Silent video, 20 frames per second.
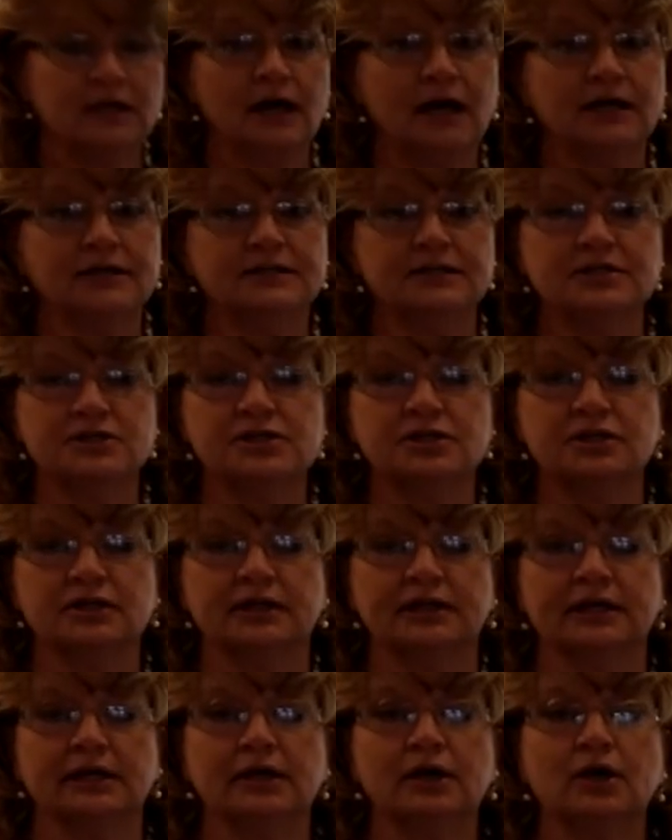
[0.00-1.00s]

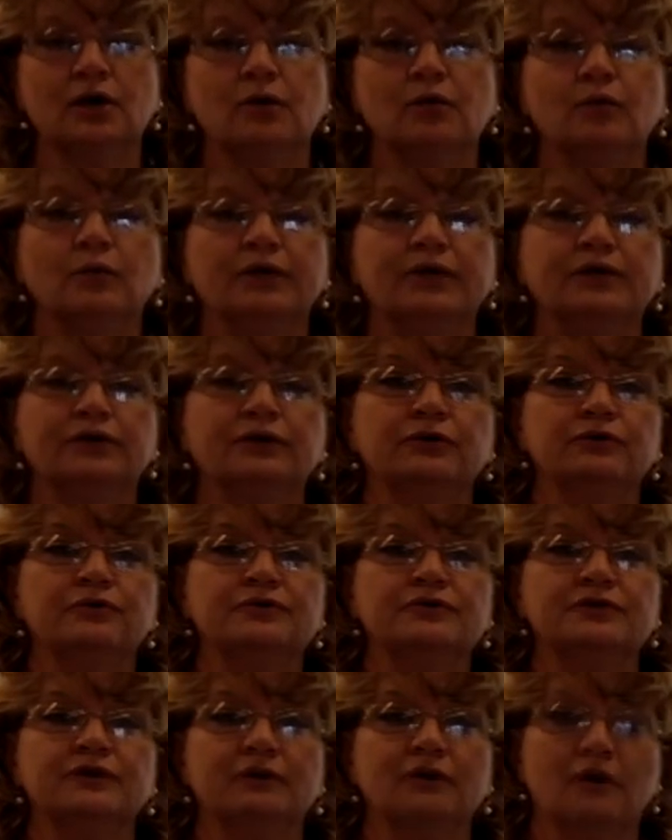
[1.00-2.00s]
Additionally, we
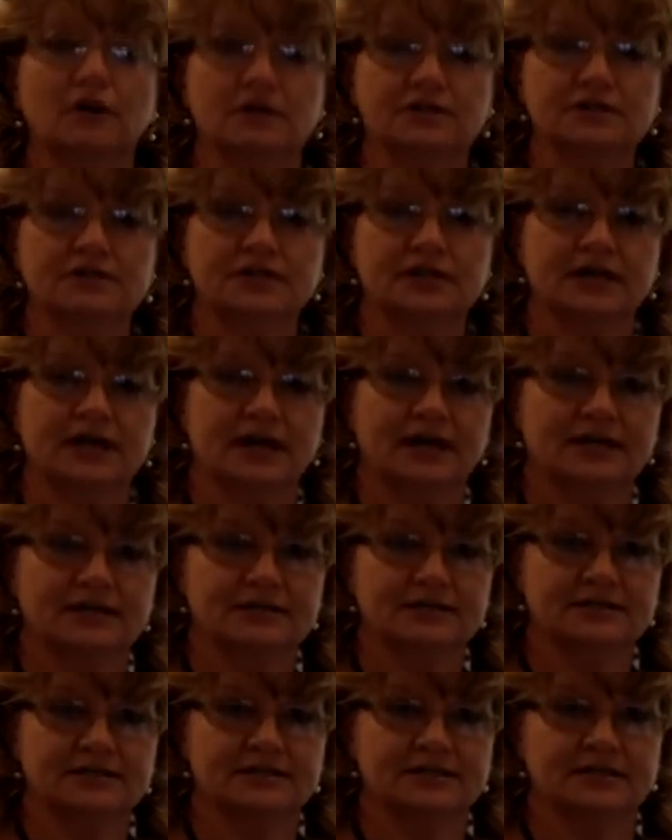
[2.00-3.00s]
use the
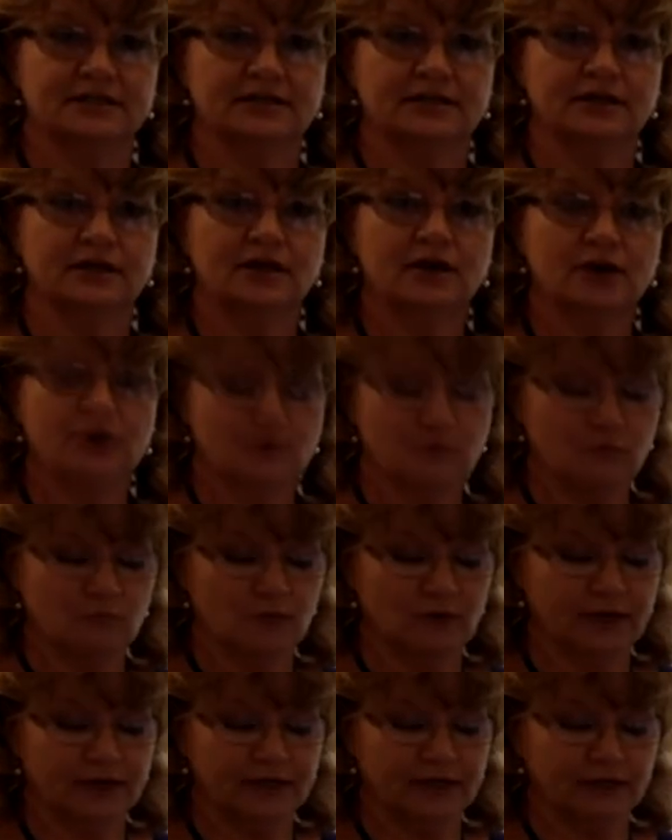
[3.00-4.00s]
Archdiocesan
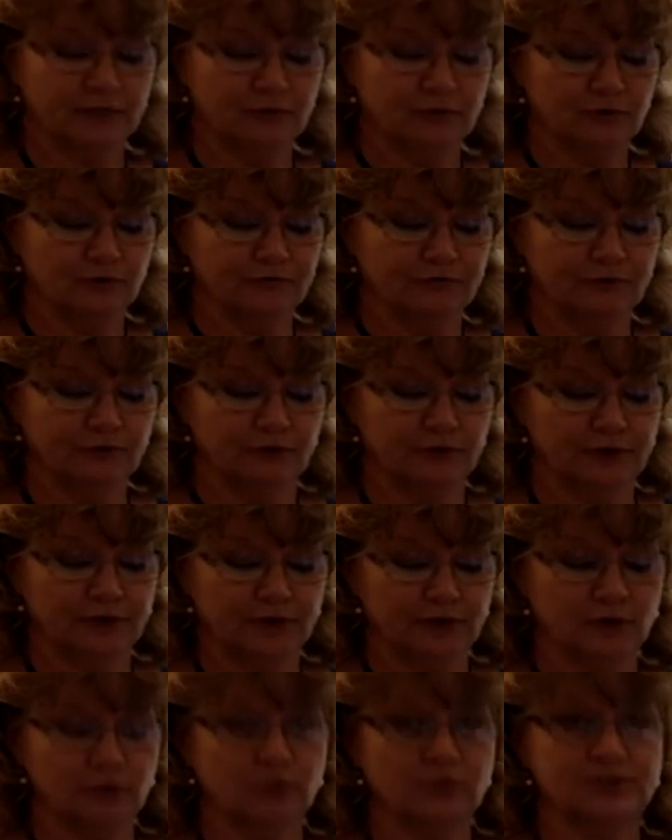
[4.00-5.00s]
Writing
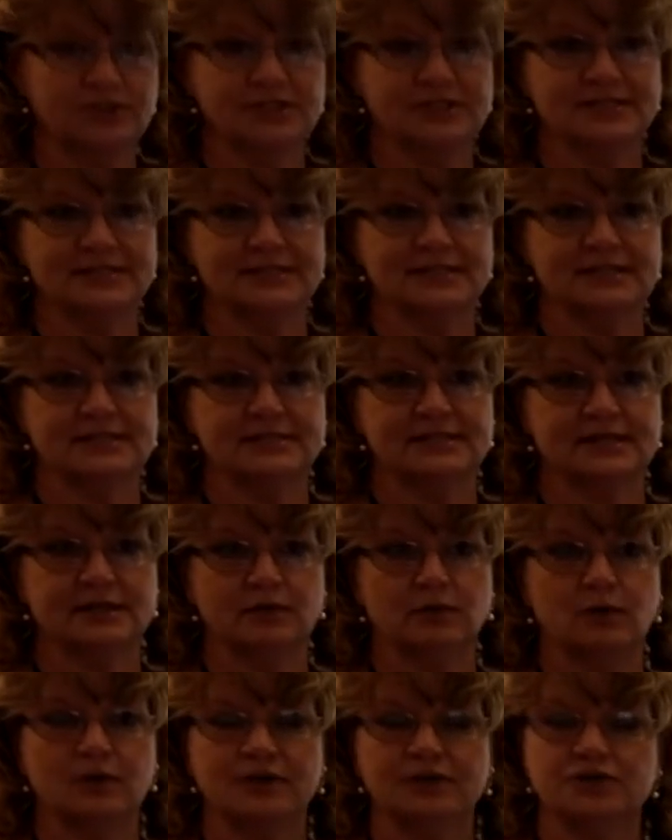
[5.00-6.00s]
Portfolio, which is a
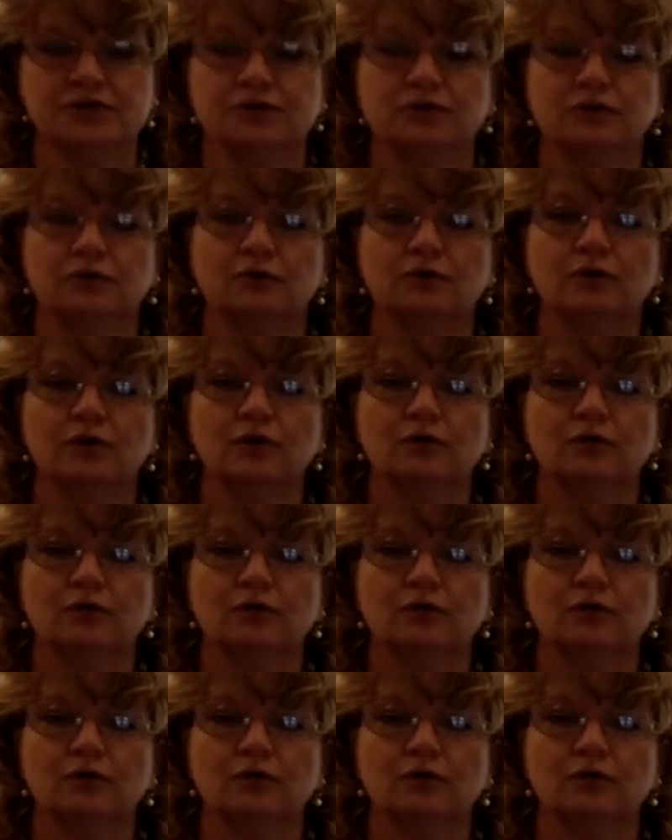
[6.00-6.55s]
sequential